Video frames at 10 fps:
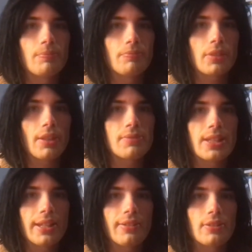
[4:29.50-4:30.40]
of
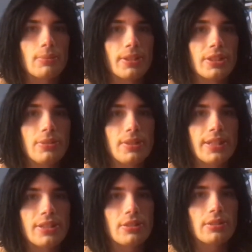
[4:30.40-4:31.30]
St. Clairsville, my 2
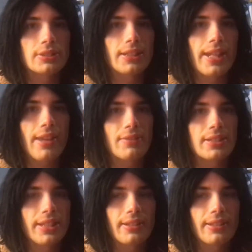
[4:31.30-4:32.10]
t-shirts I have of St.